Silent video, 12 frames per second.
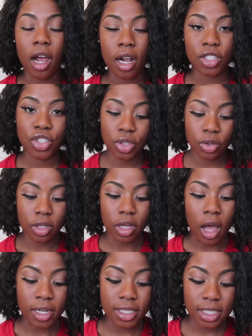And
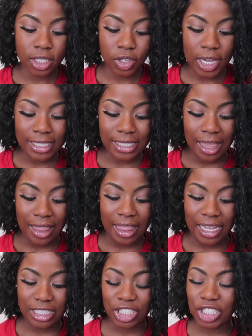honestly, you guys,
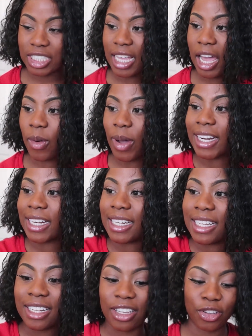that's just how I
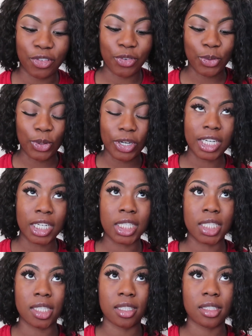did it
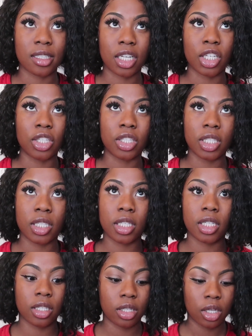for a
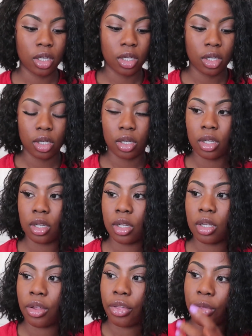good
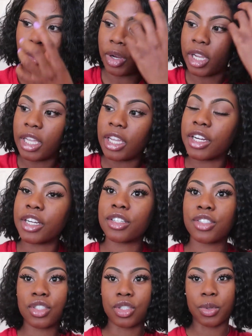3
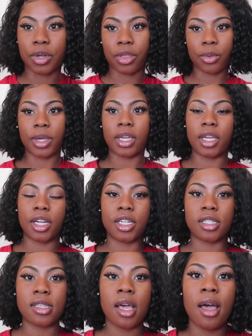years, 2 or 3
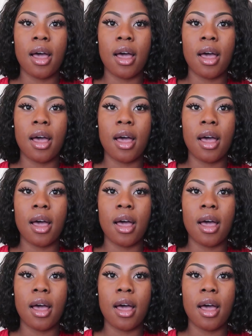years.